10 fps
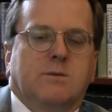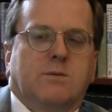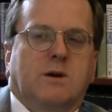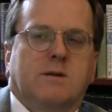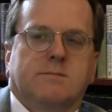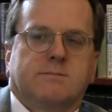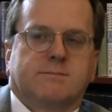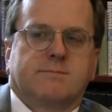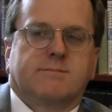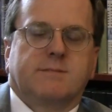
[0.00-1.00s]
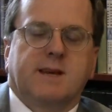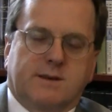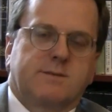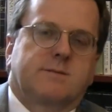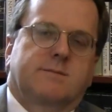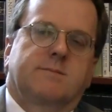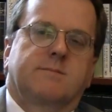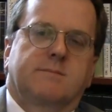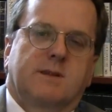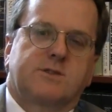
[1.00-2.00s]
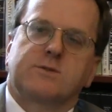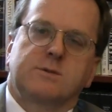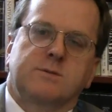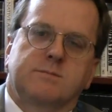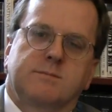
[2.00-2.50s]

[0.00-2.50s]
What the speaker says: Well, yes, that's true.